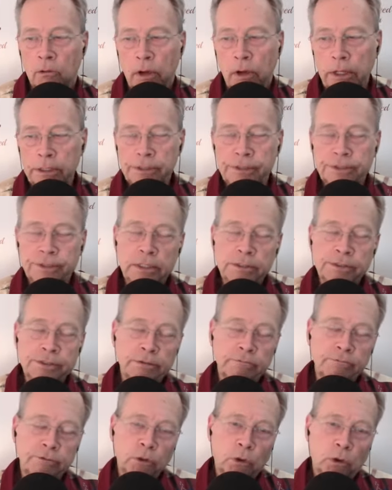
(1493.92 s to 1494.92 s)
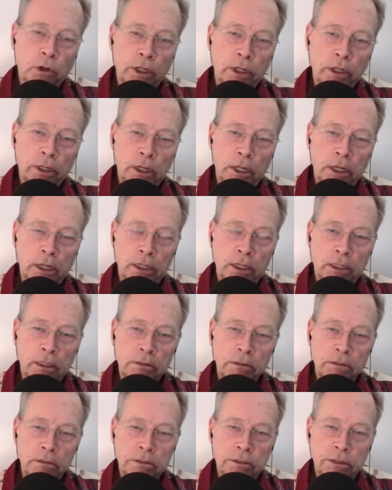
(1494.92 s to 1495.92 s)
greatest sense of joy
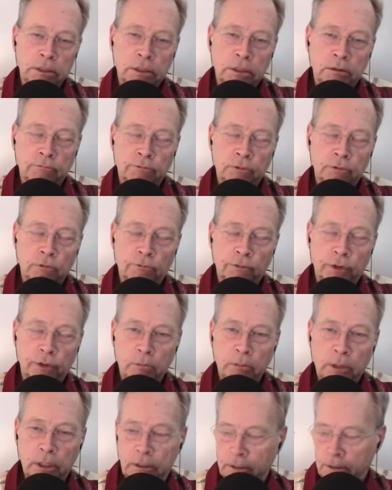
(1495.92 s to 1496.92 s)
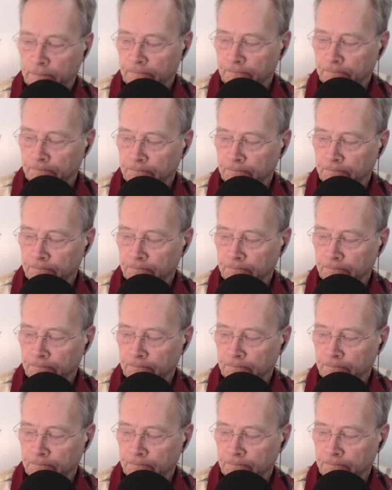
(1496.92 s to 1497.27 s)
and uh, fulfillment?